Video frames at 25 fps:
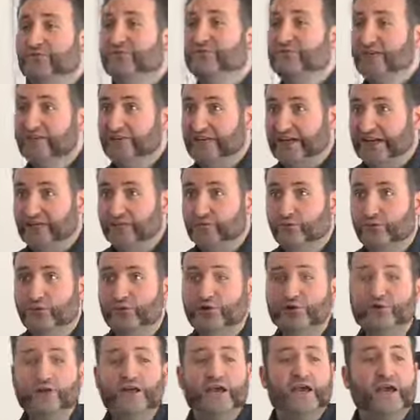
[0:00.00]
said that
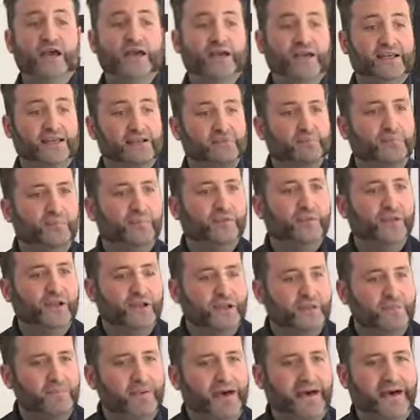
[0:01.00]
word, and I can
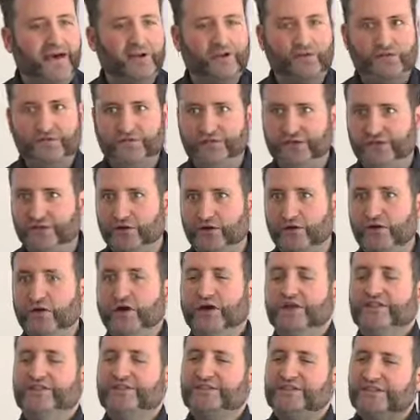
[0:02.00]
play back the video.
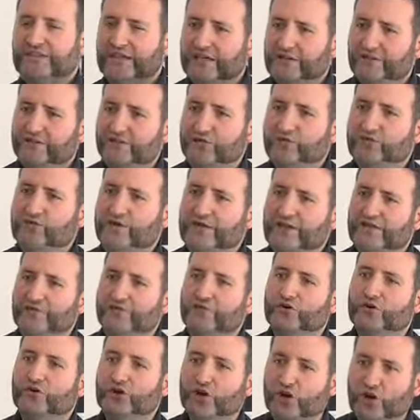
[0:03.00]
This is, again, great
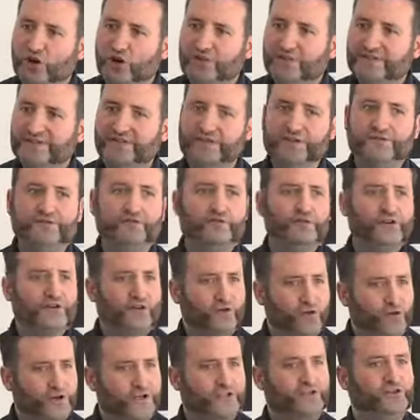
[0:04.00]
for content, for
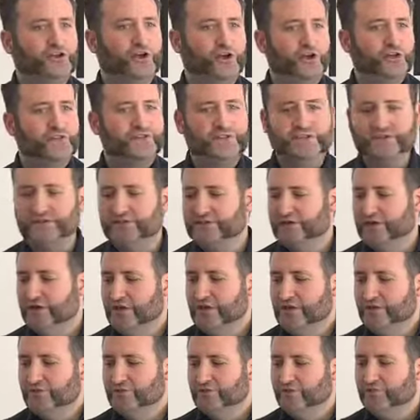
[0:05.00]
recorded content,
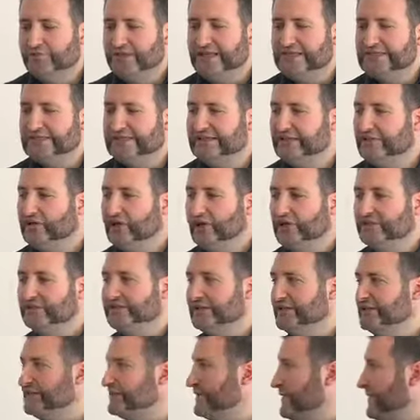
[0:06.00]
for meeting
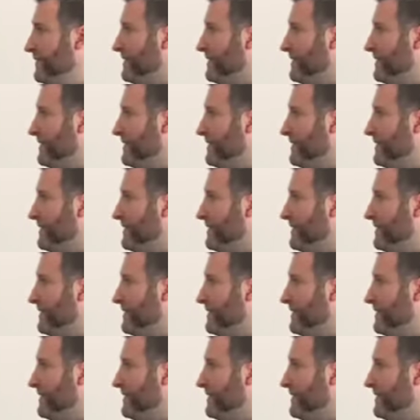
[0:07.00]
content.